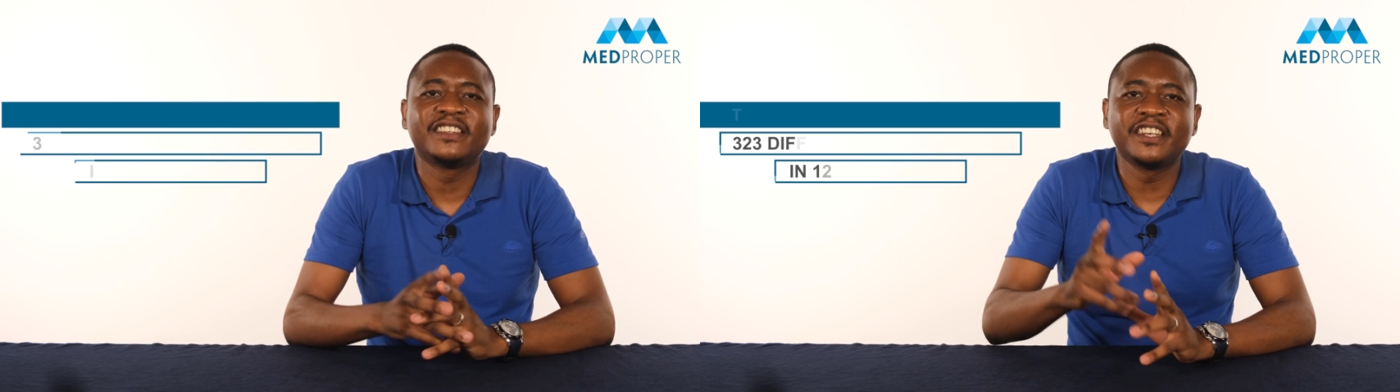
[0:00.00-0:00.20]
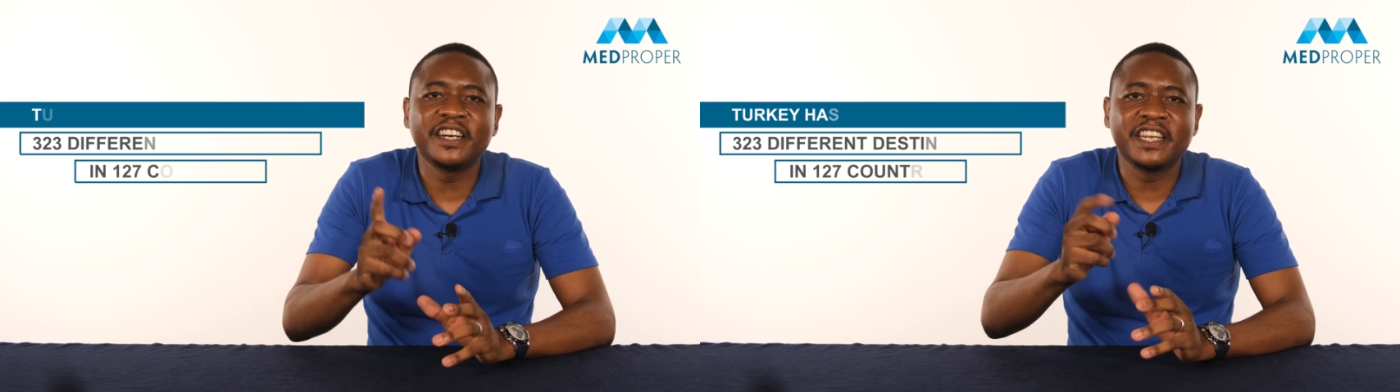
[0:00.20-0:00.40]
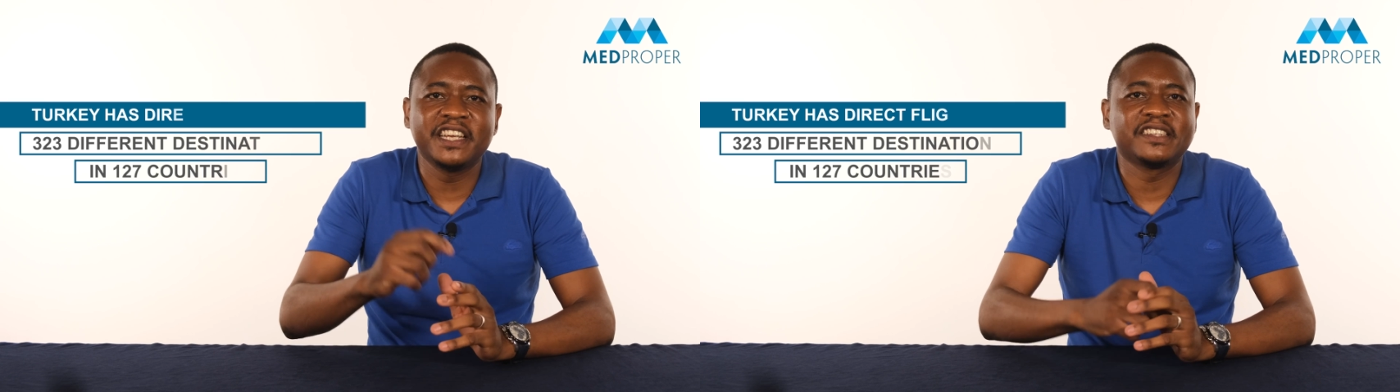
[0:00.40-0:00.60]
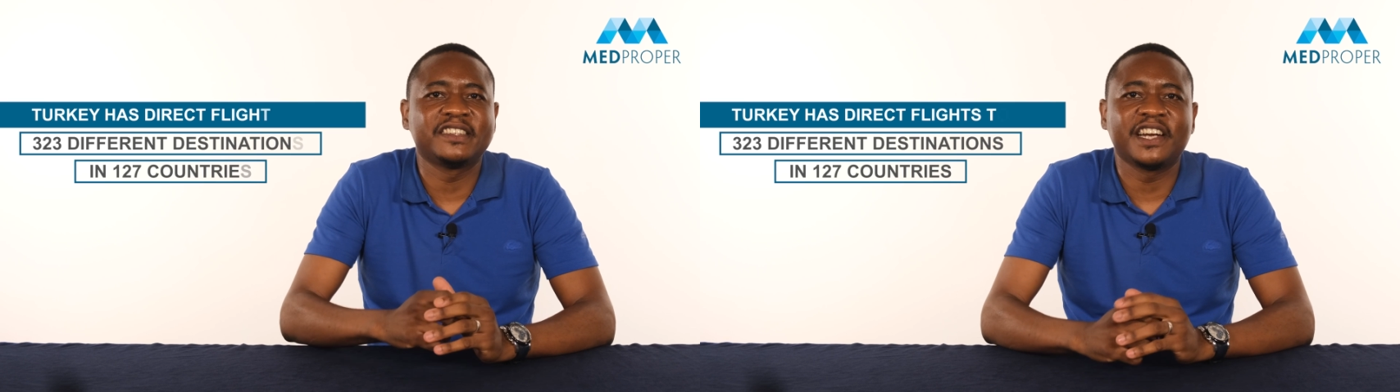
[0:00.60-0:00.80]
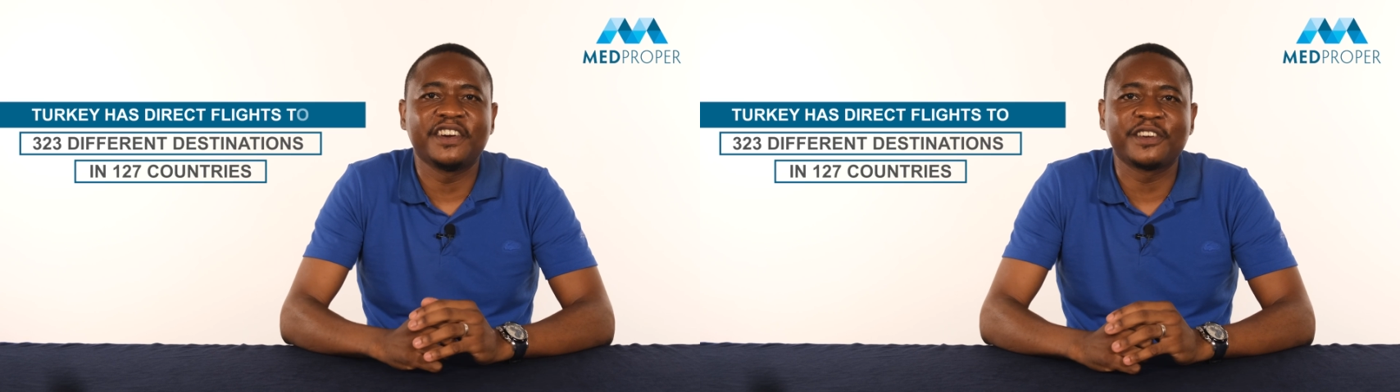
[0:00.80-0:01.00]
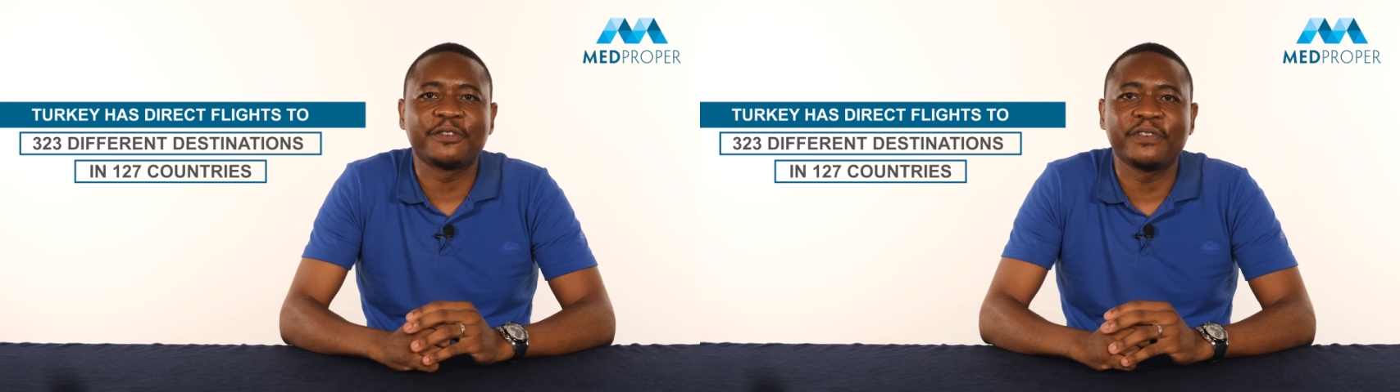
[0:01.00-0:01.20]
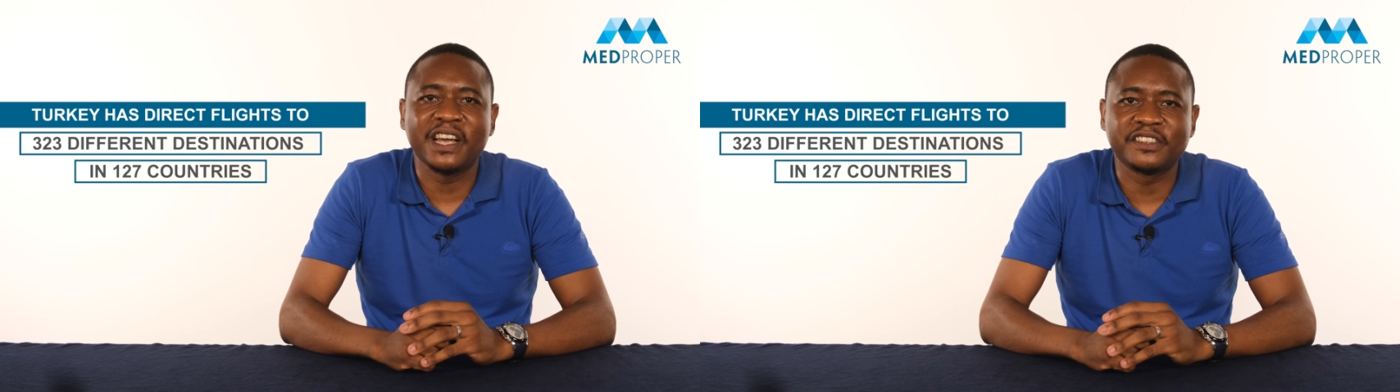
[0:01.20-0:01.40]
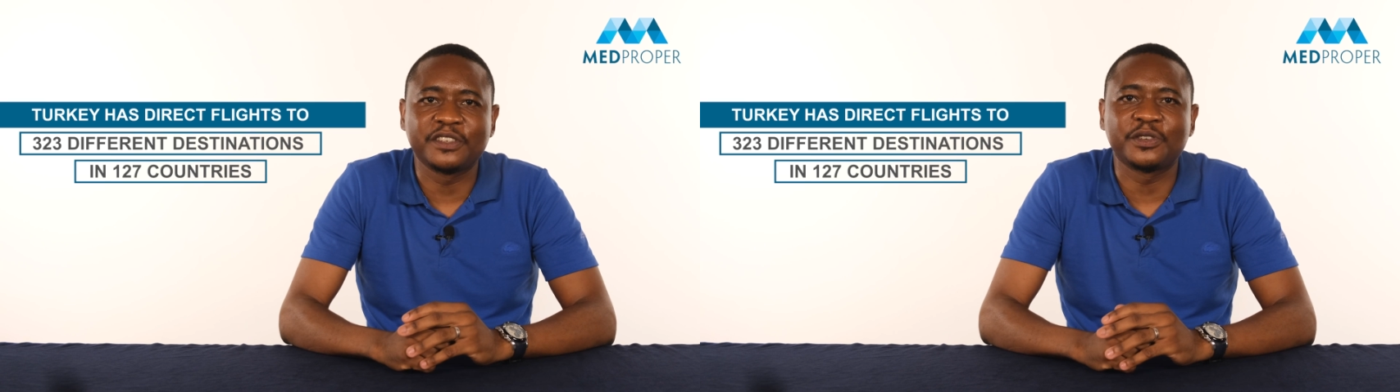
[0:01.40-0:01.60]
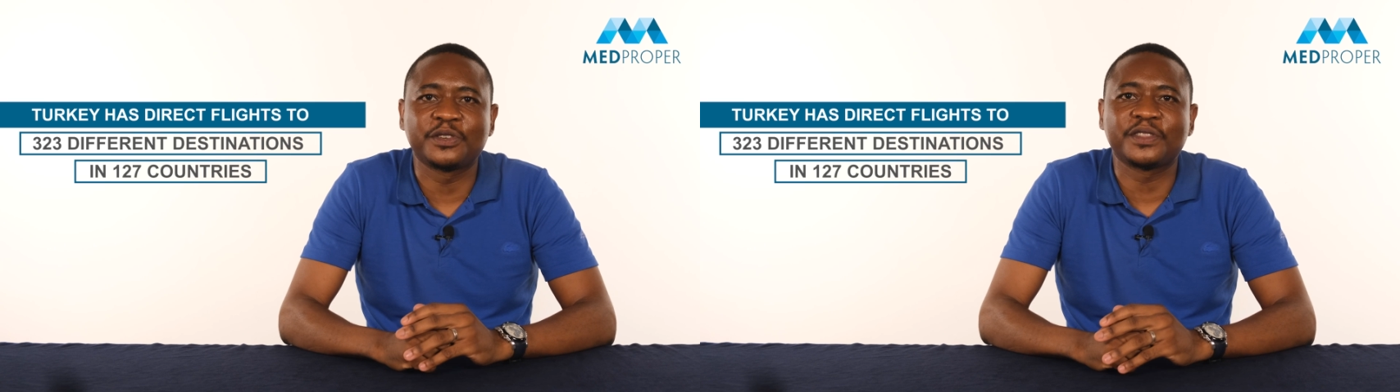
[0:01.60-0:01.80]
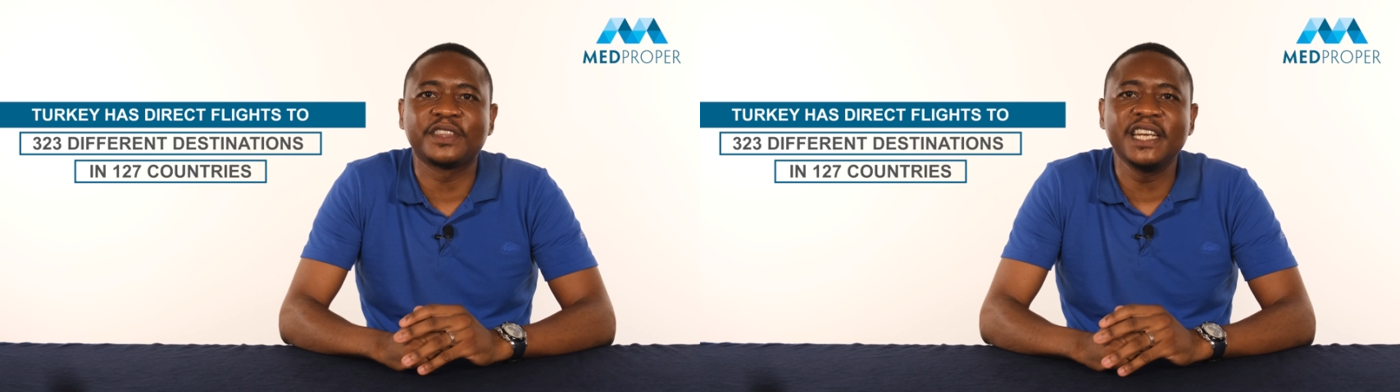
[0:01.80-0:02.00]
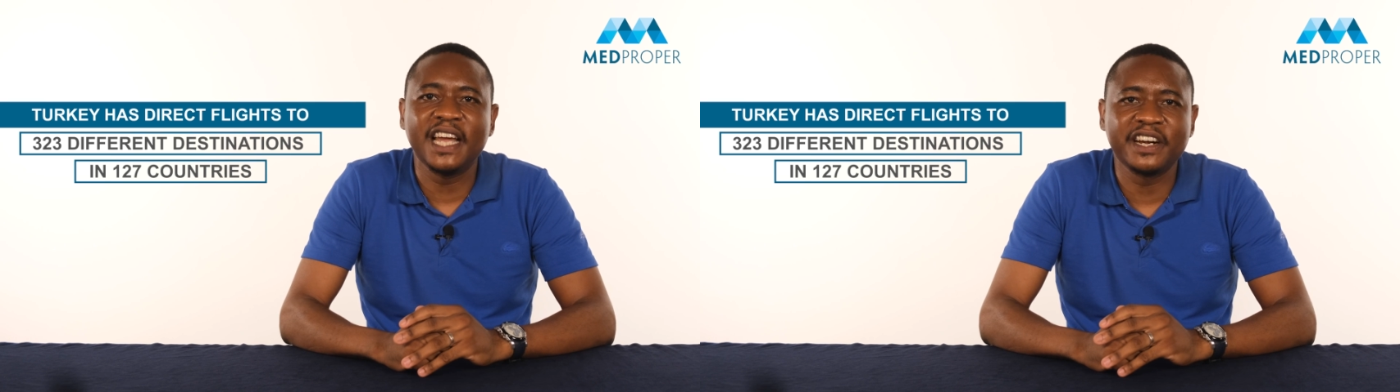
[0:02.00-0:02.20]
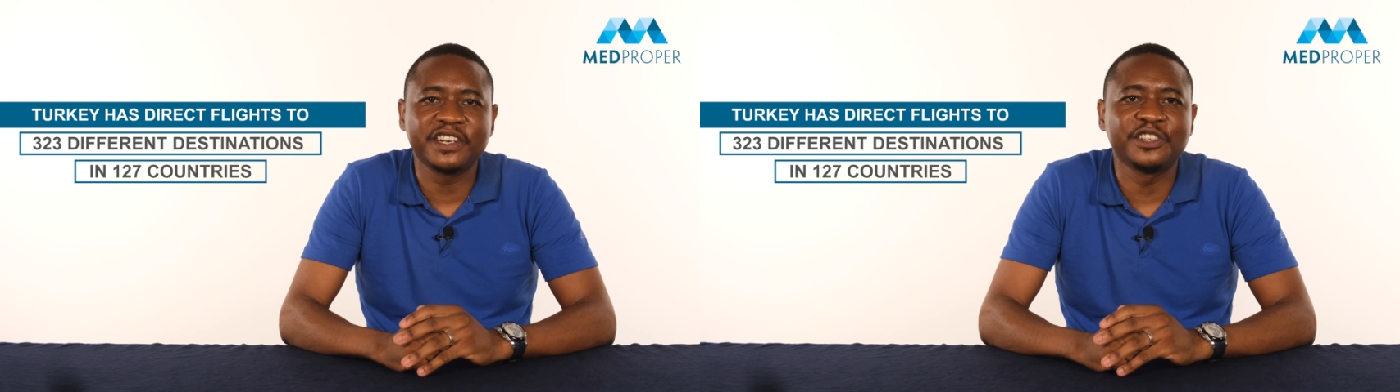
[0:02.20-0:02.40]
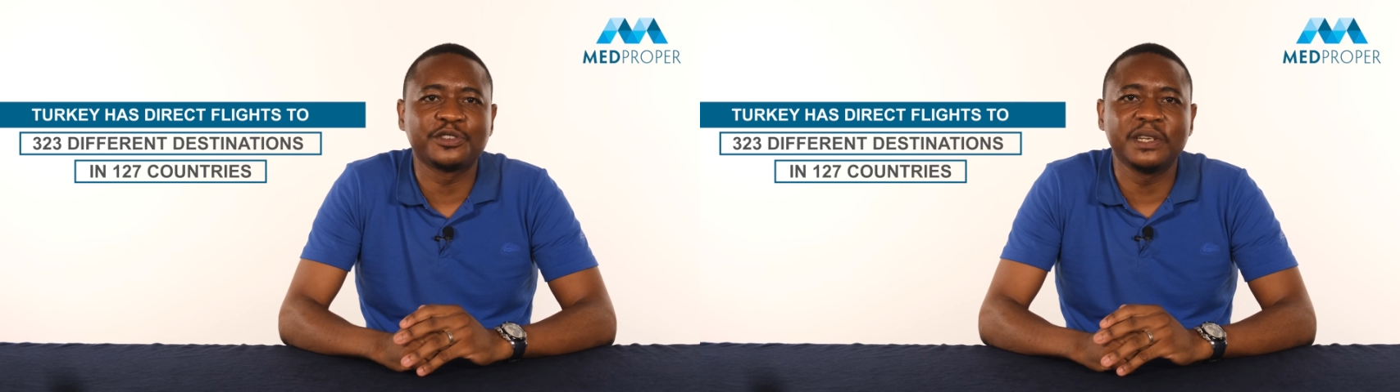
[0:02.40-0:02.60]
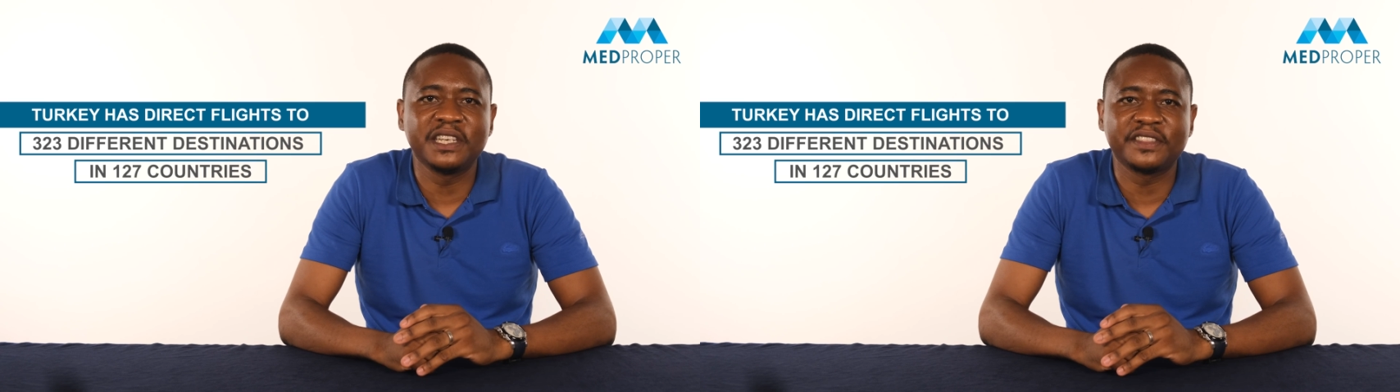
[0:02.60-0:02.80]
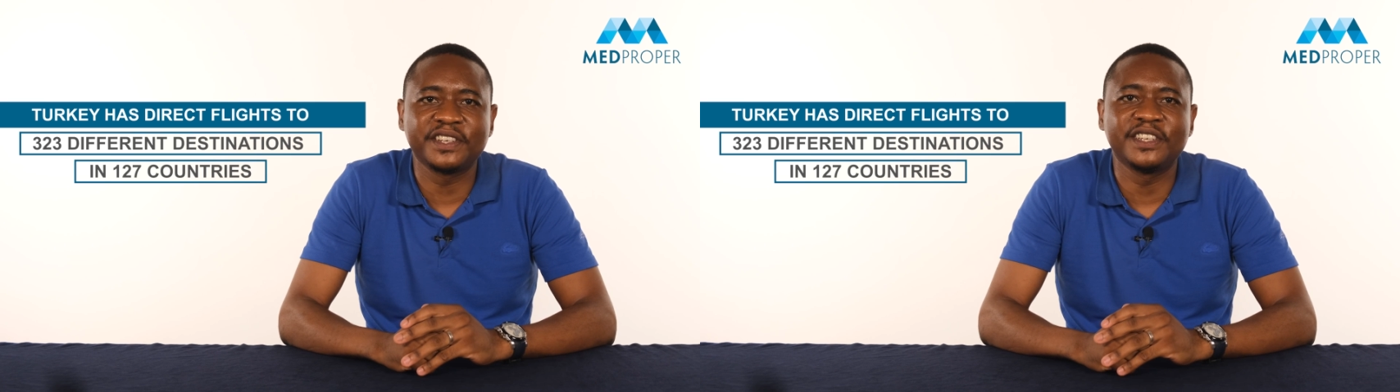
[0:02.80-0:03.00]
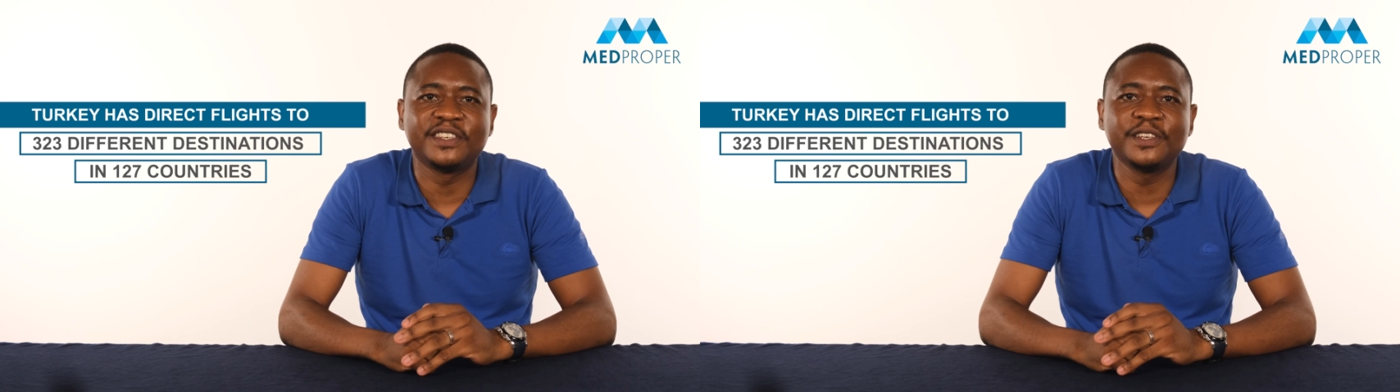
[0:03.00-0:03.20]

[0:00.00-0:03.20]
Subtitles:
Turkey has direct flights to 323